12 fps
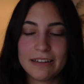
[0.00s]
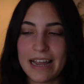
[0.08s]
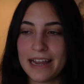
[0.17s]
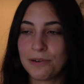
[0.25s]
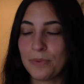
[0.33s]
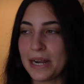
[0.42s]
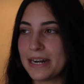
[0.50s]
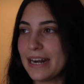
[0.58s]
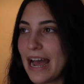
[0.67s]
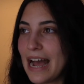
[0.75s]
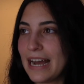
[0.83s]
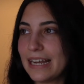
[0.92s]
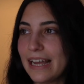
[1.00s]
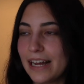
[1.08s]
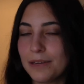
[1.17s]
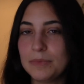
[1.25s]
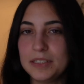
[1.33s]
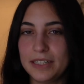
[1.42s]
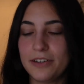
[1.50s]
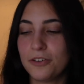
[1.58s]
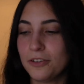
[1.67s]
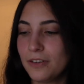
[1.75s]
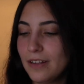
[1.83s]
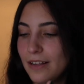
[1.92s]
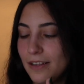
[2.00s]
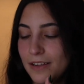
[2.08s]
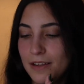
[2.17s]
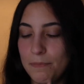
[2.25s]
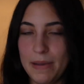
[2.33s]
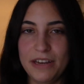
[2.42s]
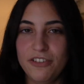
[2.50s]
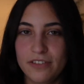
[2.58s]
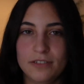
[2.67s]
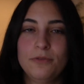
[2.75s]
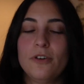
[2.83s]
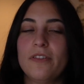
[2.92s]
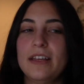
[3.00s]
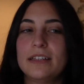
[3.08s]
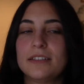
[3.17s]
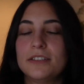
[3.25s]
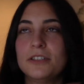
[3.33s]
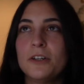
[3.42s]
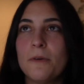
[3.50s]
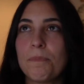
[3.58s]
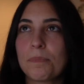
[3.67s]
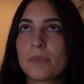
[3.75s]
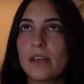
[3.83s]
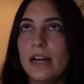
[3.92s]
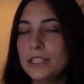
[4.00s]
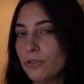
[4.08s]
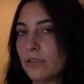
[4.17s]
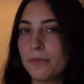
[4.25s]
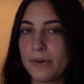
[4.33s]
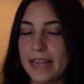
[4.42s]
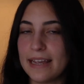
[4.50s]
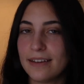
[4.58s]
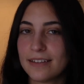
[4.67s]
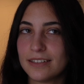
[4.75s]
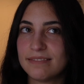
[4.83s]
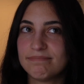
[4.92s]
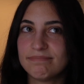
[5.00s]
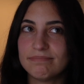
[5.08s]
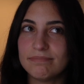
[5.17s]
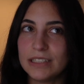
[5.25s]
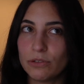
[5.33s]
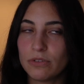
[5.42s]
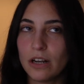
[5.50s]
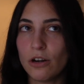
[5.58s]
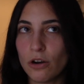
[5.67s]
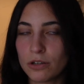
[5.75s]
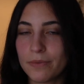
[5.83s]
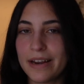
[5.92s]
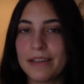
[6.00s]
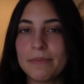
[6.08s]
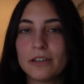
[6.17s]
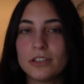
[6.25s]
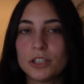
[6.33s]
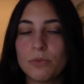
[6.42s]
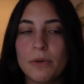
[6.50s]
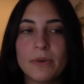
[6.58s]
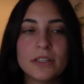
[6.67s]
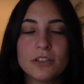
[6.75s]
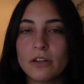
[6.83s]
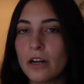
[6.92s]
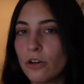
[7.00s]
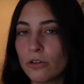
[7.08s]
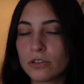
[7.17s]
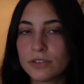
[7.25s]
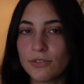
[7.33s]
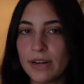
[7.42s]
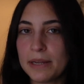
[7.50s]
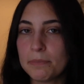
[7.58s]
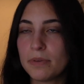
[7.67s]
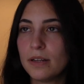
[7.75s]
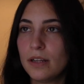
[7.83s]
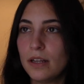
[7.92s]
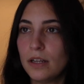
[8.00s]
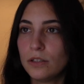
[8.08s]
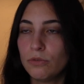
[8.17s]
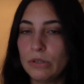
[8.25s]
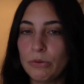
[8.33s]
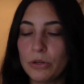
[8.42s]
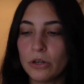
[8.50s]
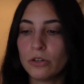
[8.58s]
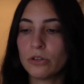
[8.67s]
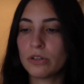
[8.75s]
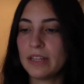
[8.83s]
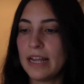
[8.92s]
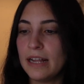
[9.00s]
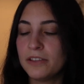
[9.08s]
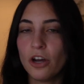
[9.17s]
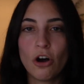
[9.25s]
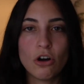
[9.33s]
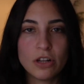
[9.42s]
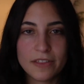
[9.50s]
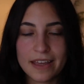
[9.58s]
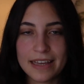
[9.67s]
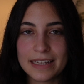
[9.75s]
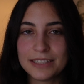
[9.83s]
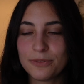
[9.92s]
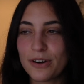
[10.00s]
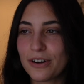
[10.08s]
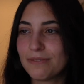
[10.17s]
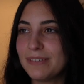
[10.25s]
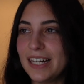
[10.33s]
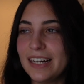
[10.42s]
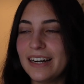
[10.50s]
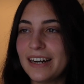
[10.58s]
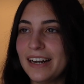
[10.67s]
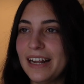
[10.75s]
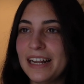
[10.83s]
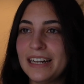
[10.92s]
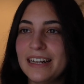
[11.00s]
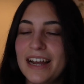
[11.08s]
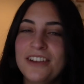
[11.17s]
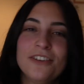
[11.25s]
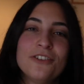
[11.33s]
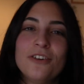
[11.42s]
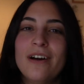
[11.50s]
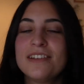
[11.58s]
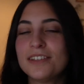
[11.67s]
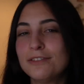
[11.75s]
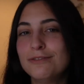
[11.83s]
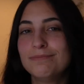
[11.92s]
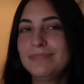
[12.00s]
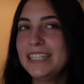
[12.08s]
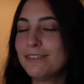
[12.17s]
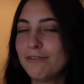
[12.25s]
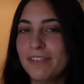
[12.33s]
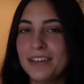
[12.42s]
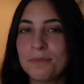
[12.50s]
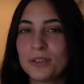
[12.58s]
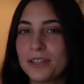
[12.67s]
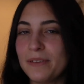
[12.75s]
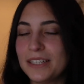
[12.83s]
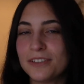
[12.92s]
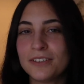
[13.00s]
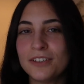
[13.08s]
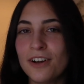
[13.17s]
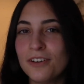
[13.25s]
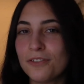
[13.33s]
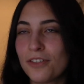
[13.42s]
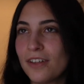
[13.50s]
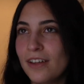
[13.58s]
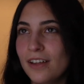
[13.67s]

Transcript: again when I have zero patience for this. So I took a break. I took a long break because we went on a long trip to New York, then the holidays were there, and I don't know, I just didn't feel motivated enough